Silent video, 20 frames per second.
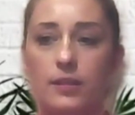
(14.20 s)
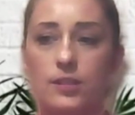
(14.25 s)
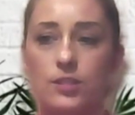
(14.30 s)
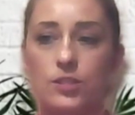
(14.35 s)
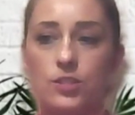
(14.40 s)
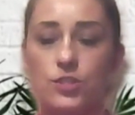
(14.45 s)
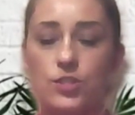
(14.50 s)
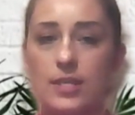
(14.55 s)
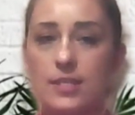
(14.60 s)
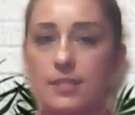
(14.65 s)

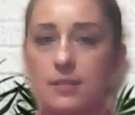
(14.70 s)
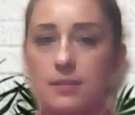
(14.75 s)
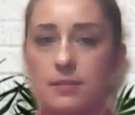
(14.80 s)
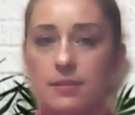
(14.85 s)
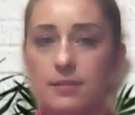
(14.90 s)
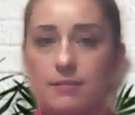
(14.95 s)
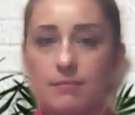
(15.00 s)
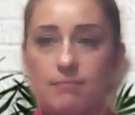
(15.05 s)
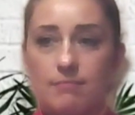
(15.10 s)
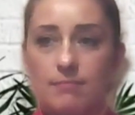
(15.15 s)
just
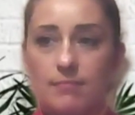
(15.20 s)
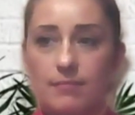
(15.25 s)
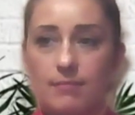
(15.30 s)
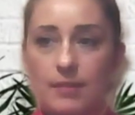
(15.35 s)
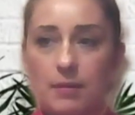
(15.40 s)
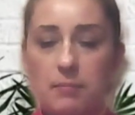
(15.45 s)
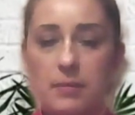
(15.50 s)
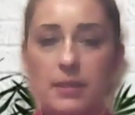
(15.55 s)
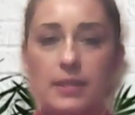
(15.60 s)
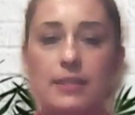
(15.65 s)

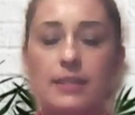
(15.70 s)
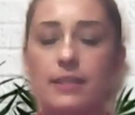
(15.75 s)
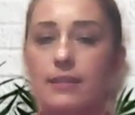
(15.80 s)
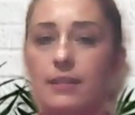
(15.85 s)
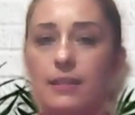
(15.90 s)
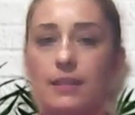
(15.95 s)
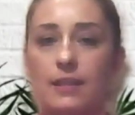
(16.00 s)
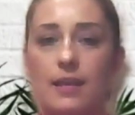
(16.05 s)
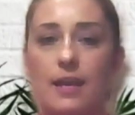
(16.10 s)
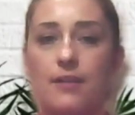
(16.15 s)

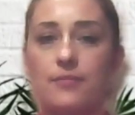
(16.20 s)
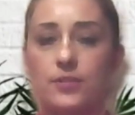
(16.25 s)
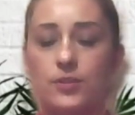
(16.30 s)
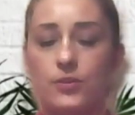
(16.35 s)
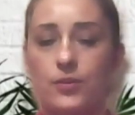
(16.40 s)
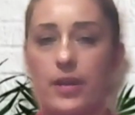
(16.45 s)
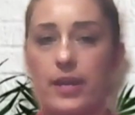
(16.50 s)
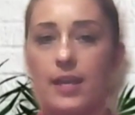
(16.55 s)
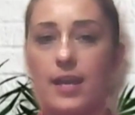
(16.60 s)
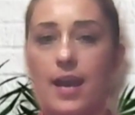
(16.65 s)
immediately after
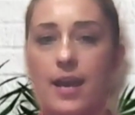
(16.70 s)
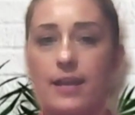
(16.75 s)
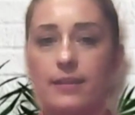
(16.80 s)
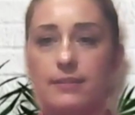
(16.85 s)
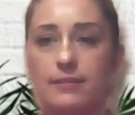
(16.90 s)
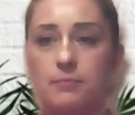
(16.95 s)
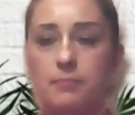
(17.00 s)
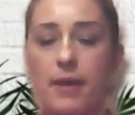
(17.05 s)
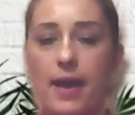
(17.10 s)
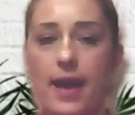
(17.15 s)
I
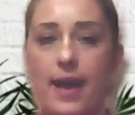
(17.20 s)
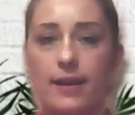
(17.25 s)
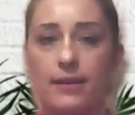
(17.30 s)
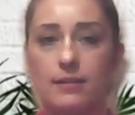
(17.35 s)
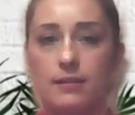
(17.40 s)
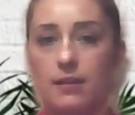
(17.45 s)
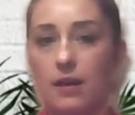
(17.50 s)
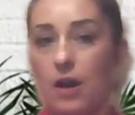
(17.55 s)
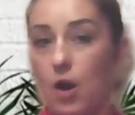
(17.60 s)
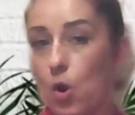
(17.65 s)
got back
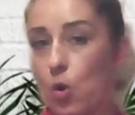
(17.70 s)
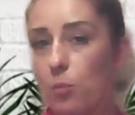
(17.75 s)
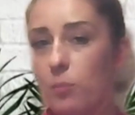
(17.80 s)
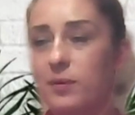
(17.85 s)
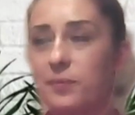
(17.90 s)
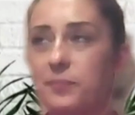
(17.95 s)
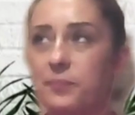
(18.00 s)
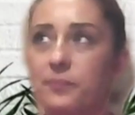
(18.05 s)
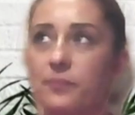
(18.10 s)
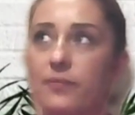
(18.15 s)
home.
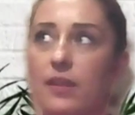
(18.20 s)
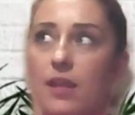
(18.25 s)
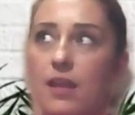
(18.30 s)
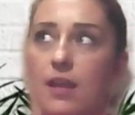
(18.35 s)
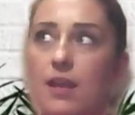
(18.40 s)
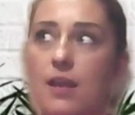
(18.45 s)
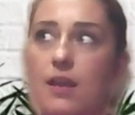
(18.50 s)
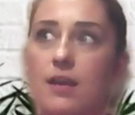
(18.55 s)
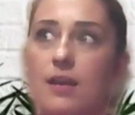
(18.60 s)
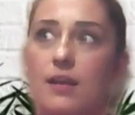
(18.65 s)

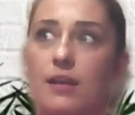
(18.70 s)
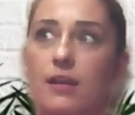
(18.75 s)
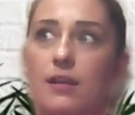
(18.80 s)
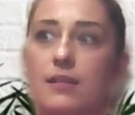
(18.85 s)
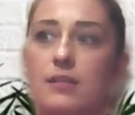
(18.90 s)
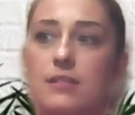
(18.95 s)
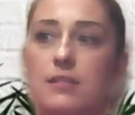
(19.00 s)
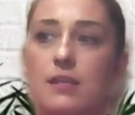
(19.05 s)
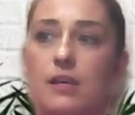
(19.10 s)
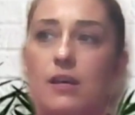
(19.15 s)

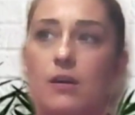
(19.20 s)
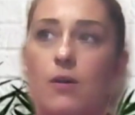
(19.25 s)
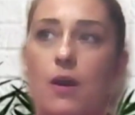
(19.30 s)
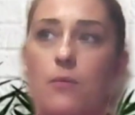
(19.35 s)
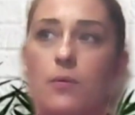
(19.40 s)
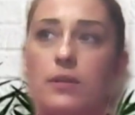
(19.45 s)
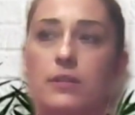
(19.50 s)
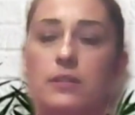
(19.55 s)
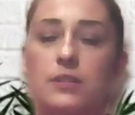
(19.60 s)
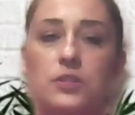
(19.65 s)
So I
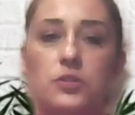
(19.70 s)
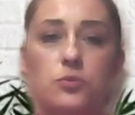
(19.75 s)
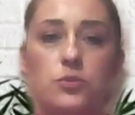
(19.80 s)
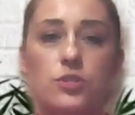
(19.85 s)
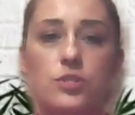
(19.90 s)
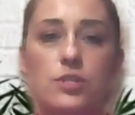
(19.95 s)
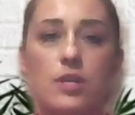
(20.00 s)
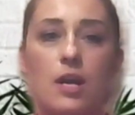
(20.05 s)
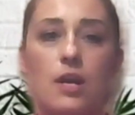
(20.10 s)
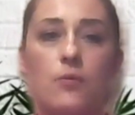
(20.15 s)
wanted to
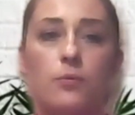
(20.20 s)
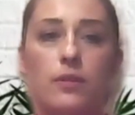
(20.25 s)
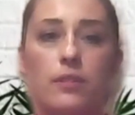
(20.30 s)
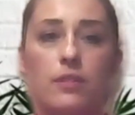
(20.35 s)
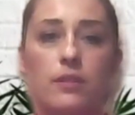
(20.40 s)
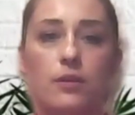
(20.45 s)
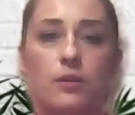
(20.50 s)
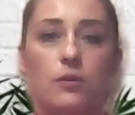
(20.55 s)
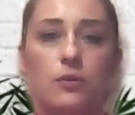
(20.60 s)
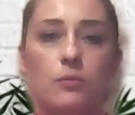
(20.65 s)
share with
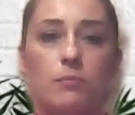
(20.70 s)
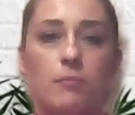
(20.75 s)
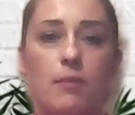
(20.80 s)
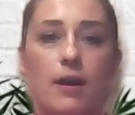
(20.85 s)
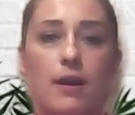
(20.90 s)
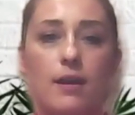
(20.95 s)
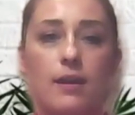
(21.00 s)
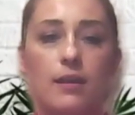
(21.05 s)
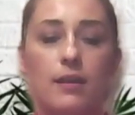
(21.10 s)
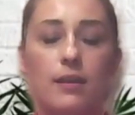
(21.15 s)
you
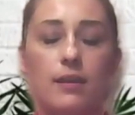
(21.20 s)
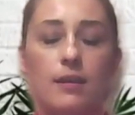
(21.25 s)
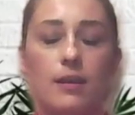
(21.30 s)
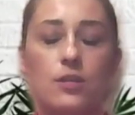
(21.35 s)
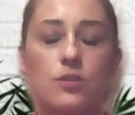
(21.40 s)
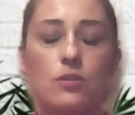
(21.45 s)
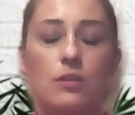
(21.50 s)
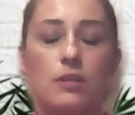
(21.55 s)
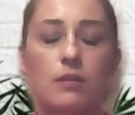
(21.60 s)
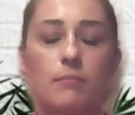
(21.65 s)

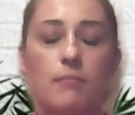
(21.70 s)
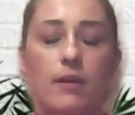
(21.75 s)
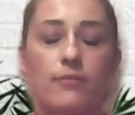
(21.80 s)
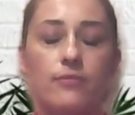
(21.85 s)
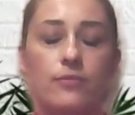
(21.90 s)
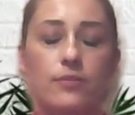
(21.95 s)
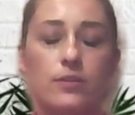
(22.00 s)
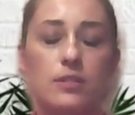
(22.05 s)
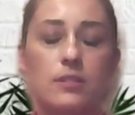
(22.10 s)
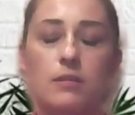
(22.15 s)
my
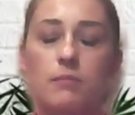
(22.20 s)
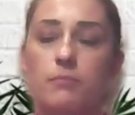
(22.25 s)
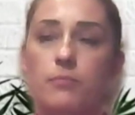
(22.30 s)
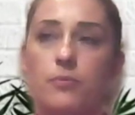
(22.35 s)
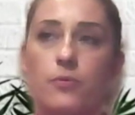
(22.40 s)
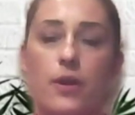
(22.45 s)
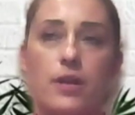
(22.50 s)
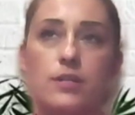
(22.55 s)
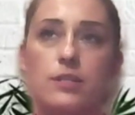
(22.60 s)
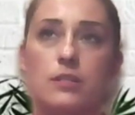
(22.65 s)
first
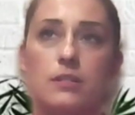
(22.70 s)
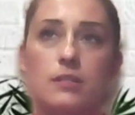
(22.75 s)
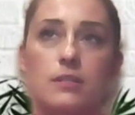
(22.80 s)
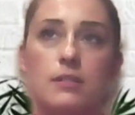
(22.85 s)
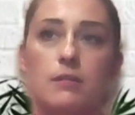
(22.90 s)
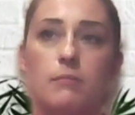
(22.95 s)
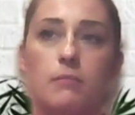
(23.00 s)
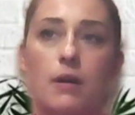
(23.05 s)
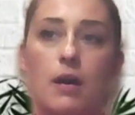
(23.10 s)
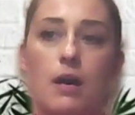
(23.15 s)
impressions
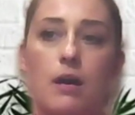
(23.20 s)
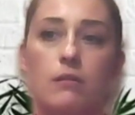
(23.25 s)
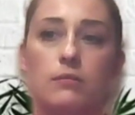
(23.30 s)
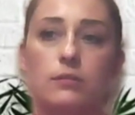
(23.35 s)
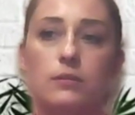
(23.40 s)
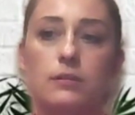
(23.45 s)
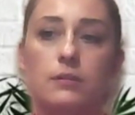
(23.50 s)
about